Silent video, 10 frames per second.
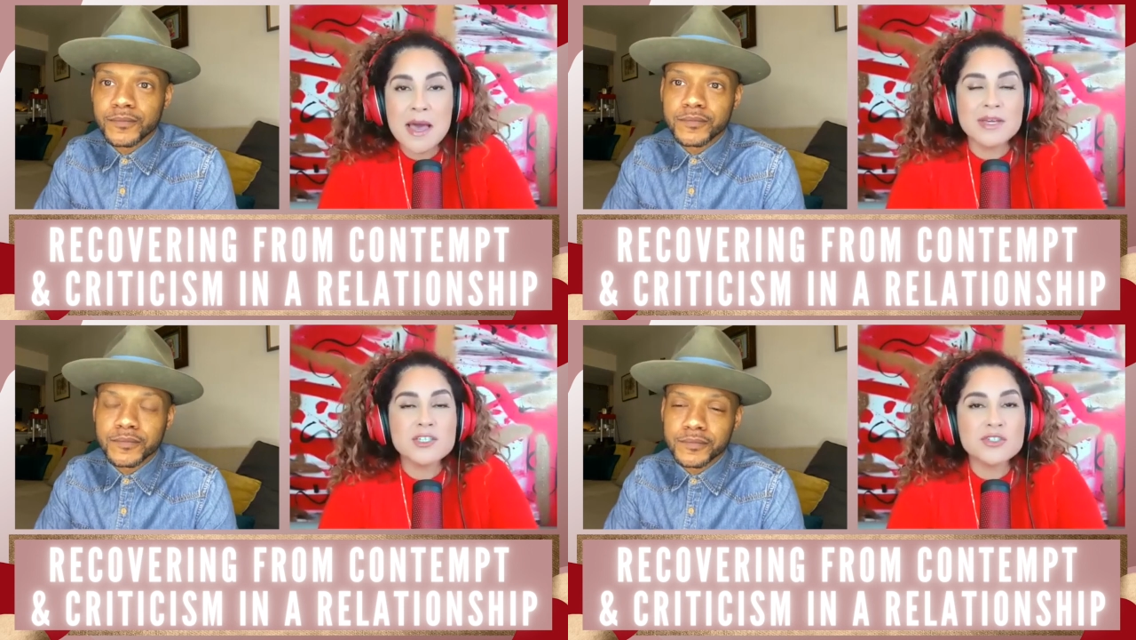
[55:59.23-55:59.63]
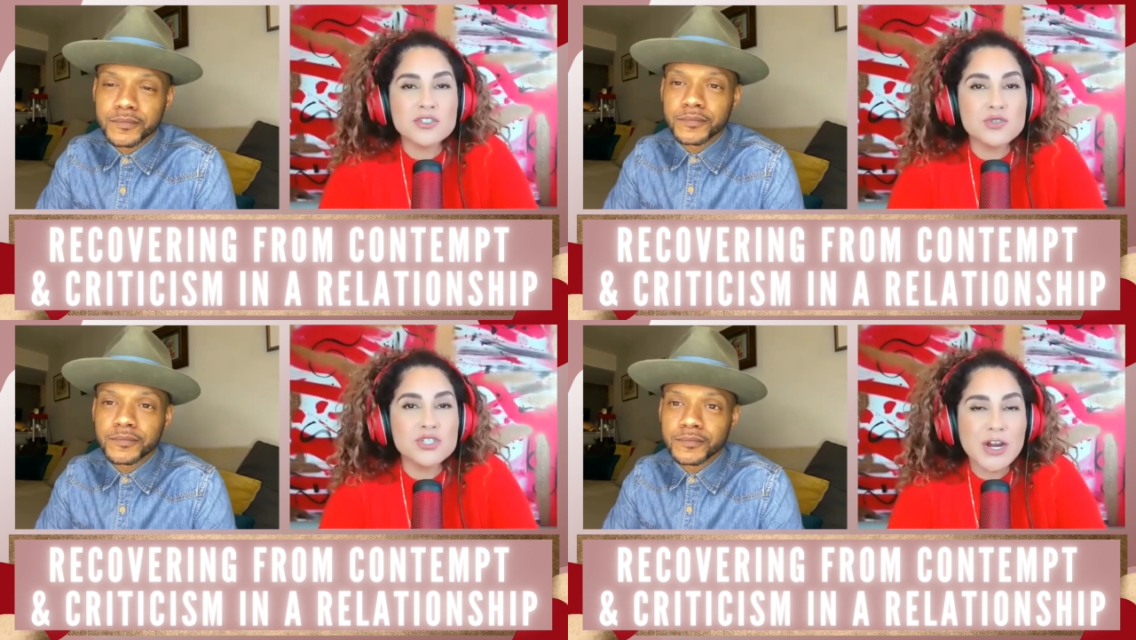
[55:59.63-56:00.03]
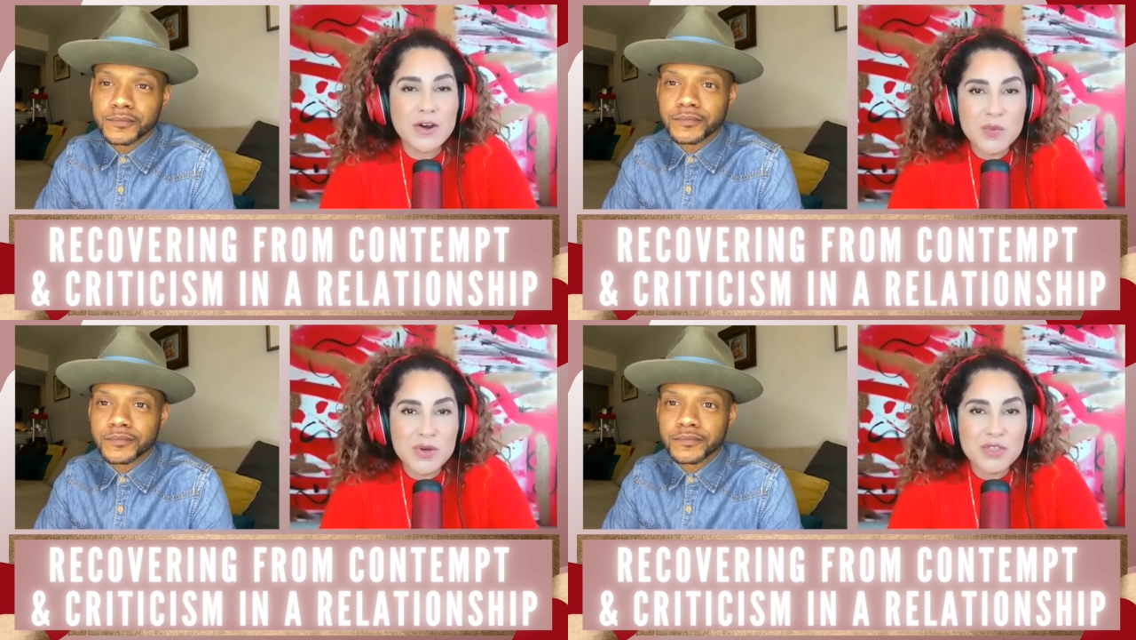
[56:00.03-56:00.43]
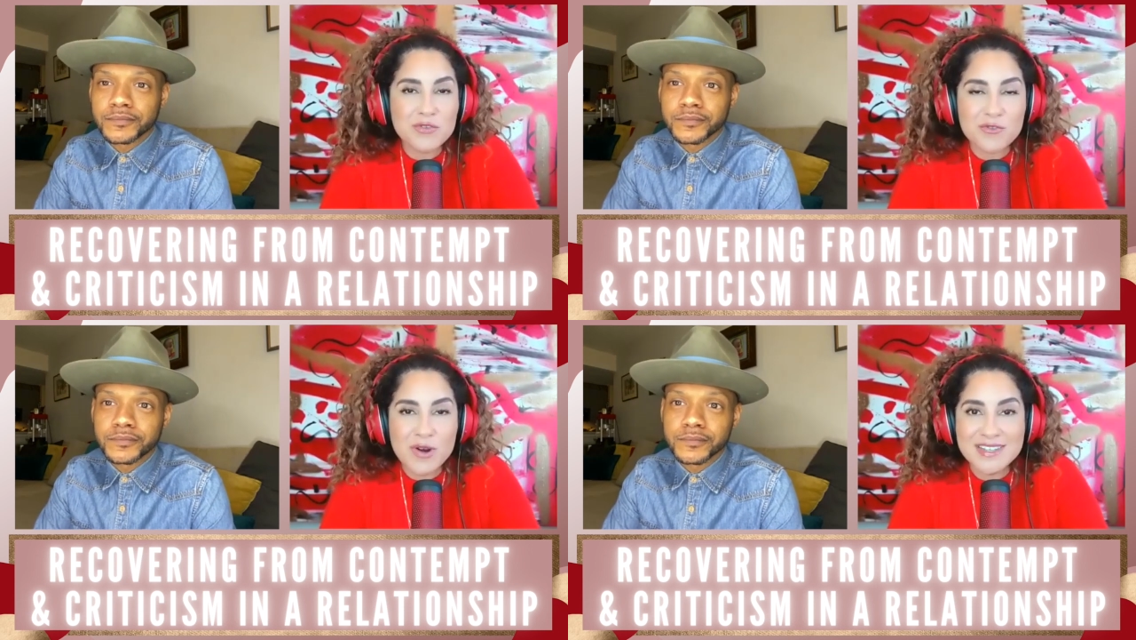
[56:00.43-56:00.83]
Speaker 1: Make sure that you share it with a
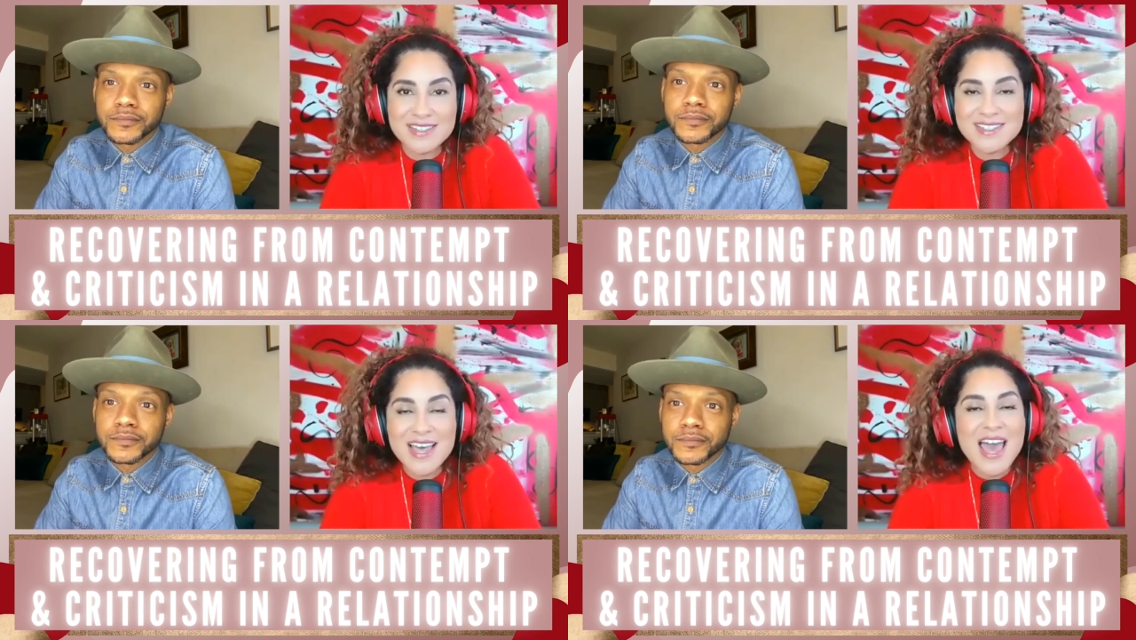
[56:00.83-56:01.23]
friend.